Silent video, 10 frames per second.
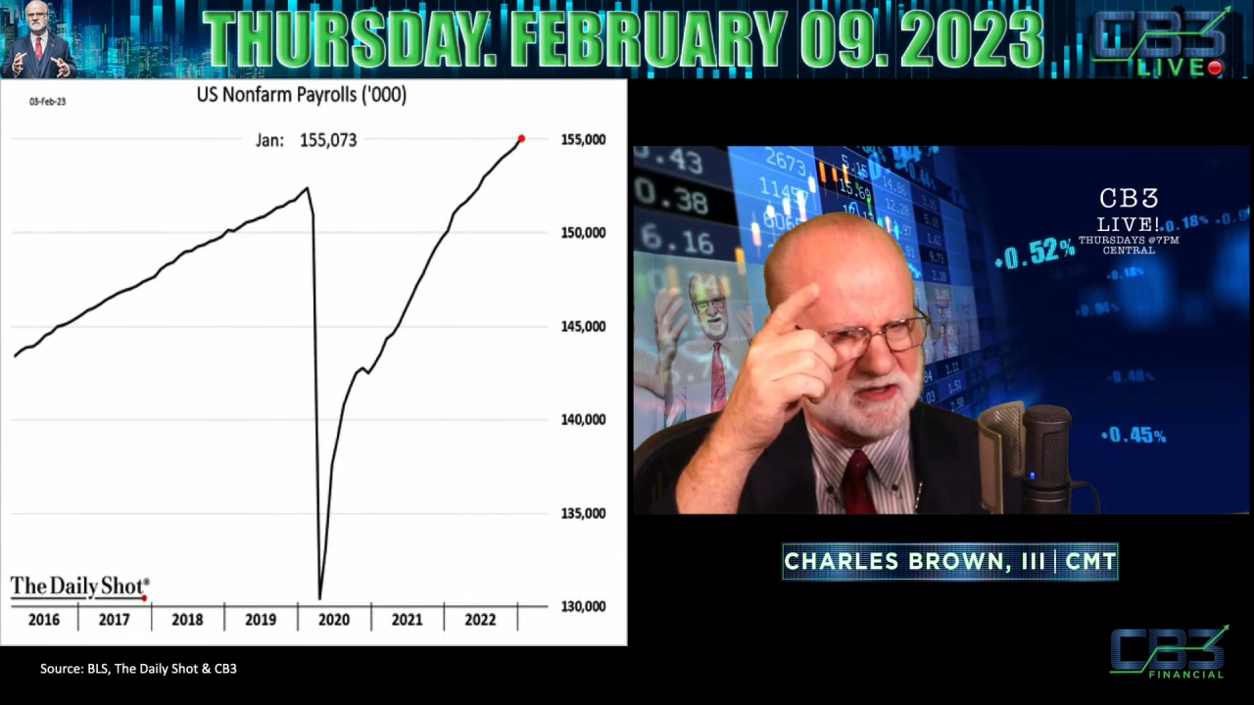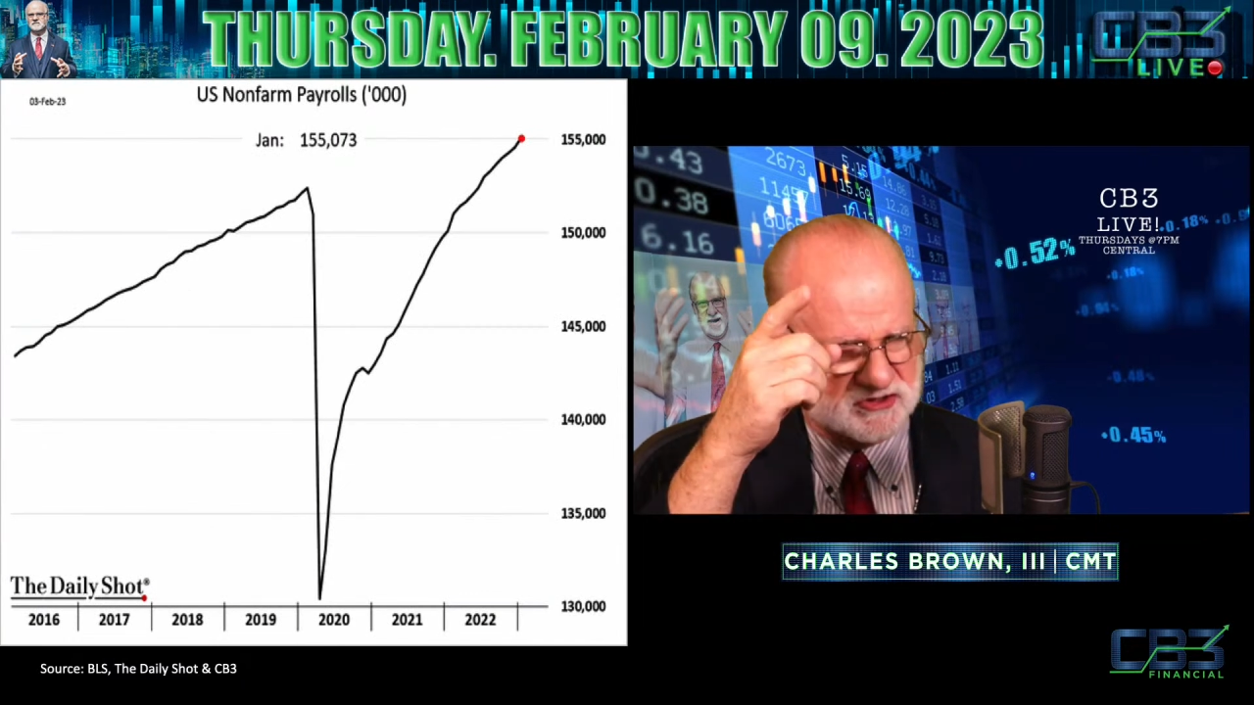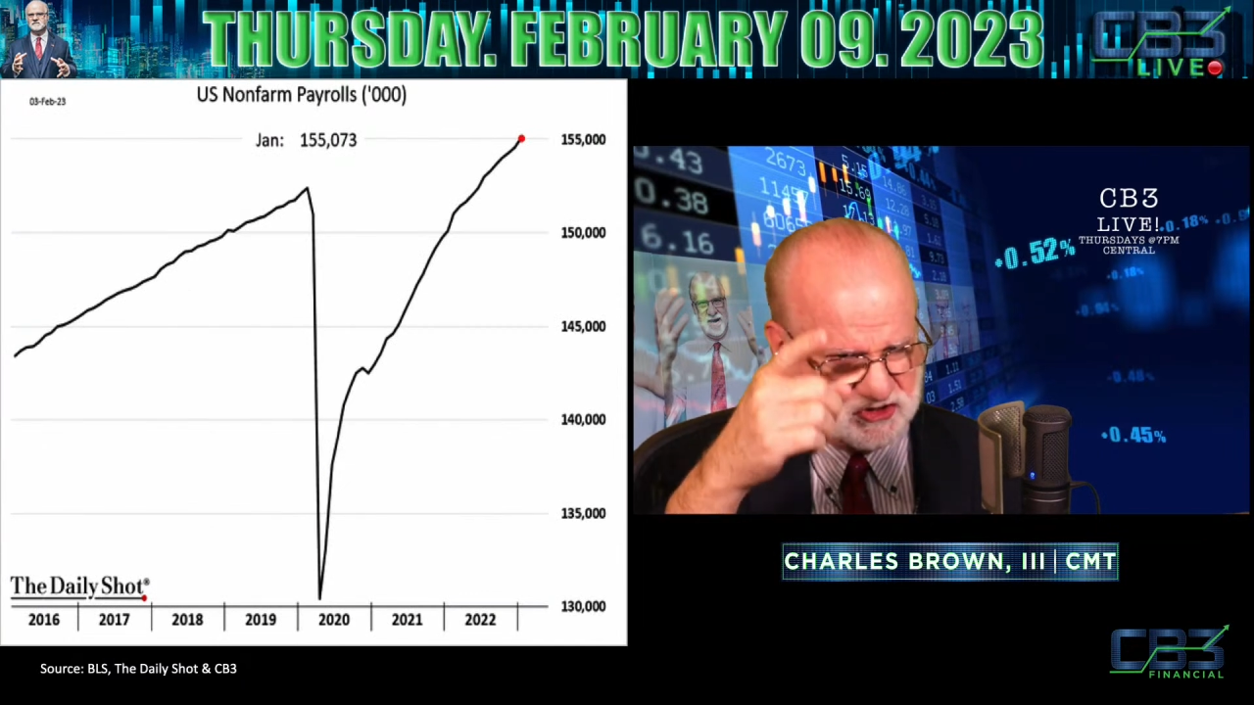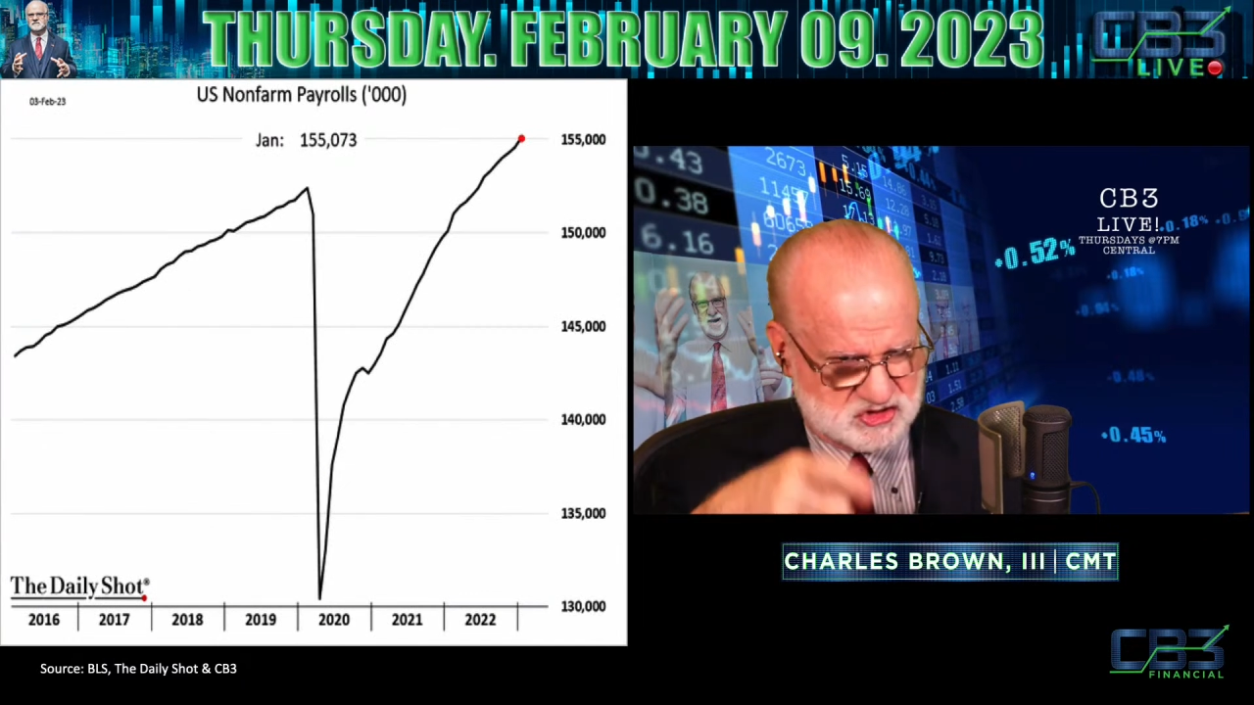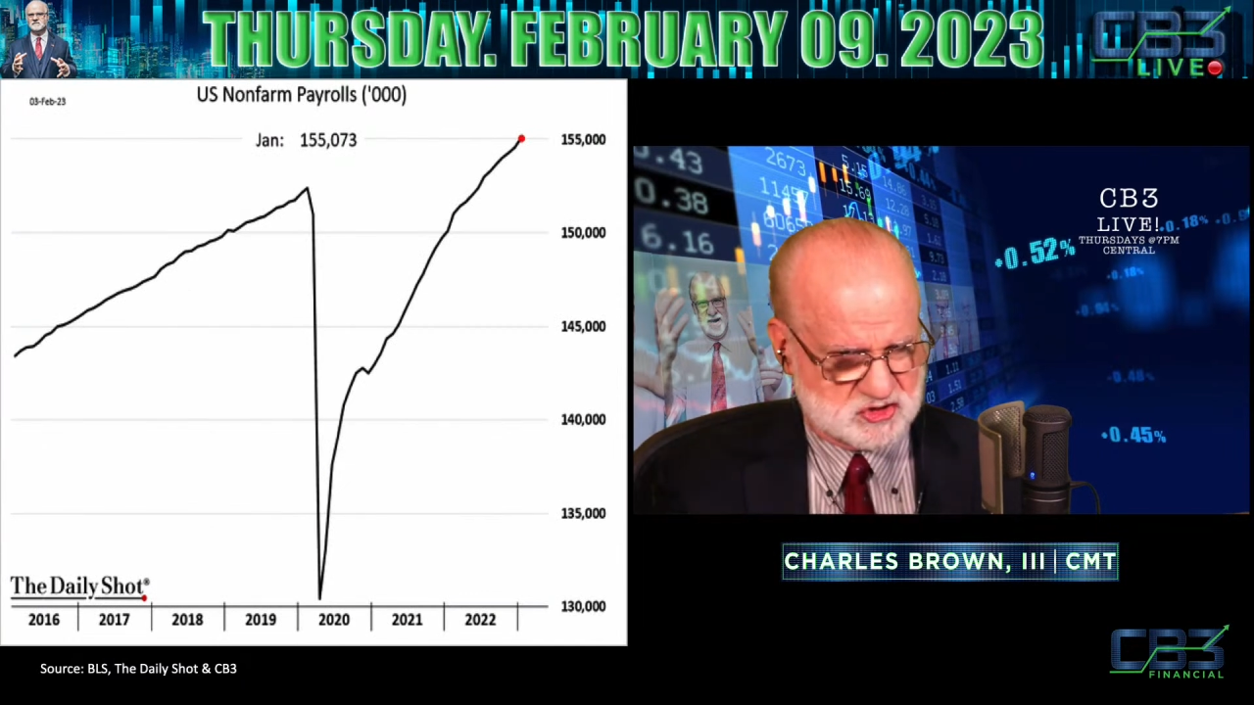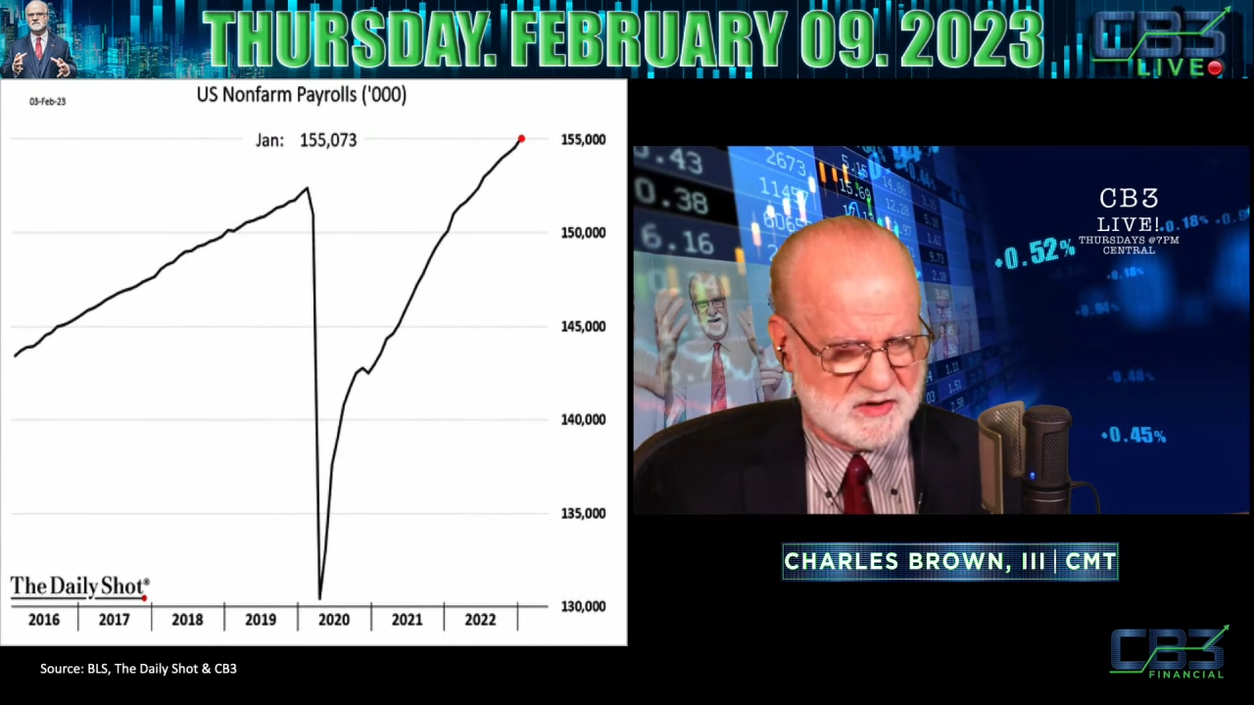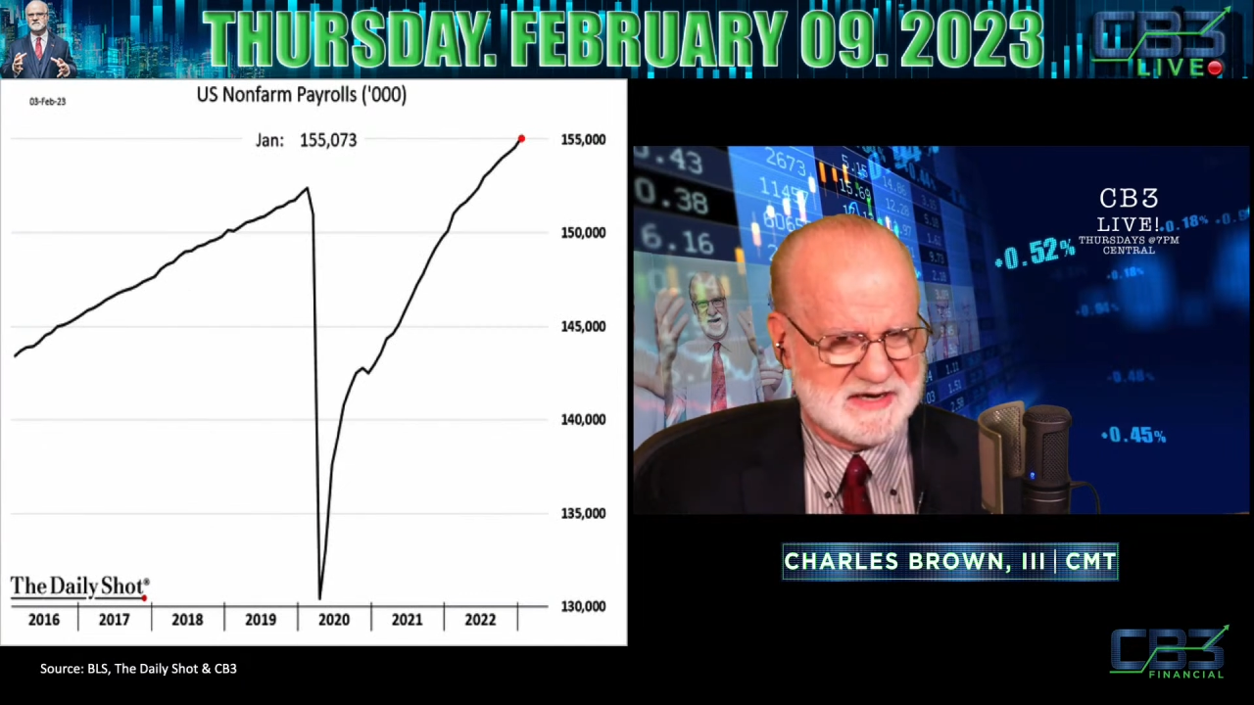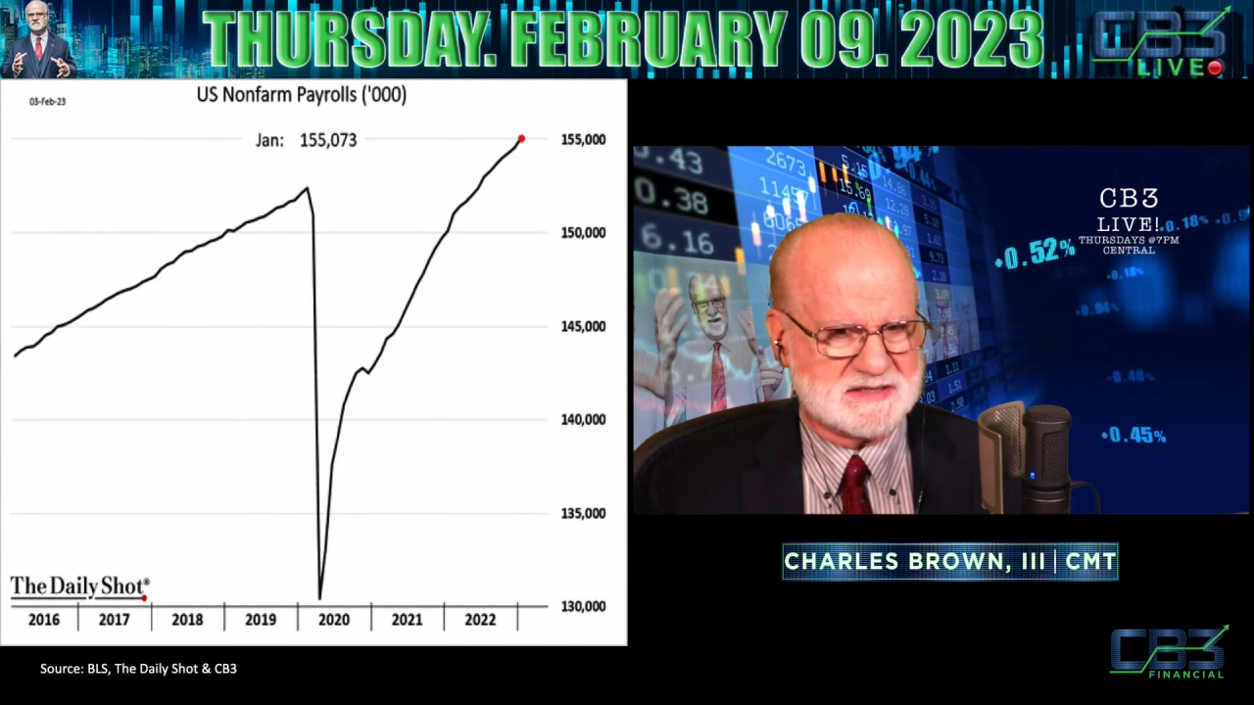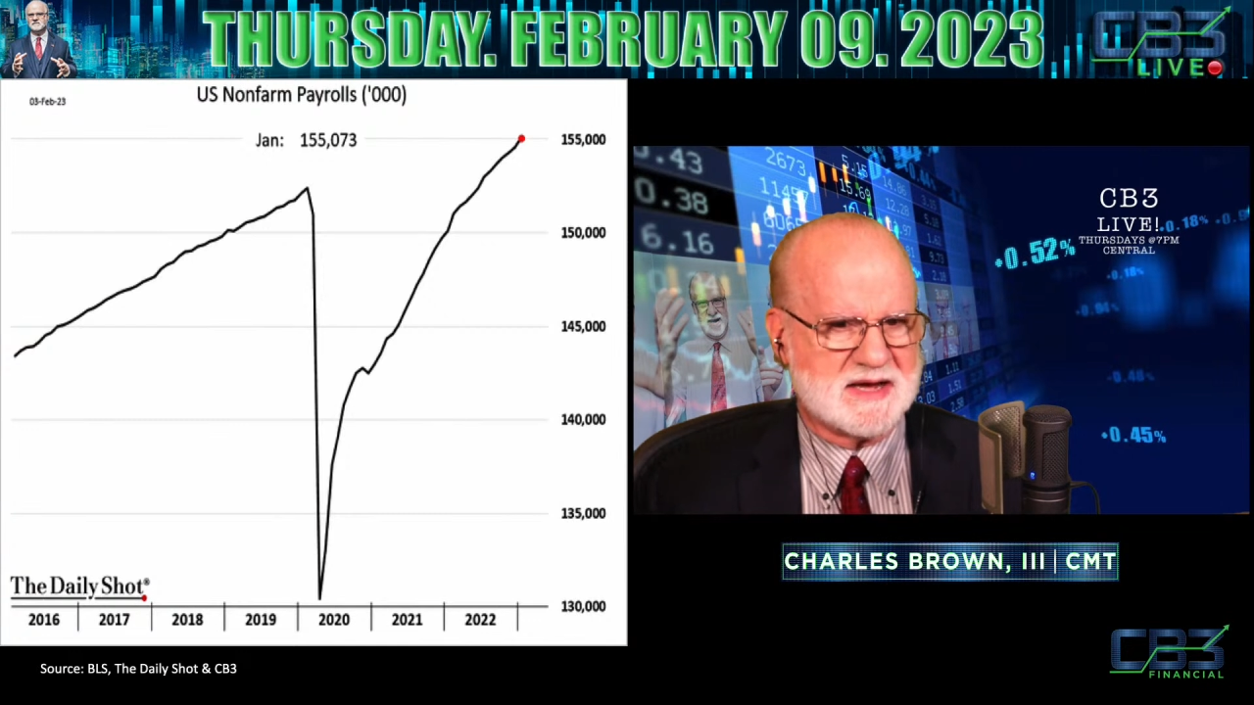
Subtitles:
the straight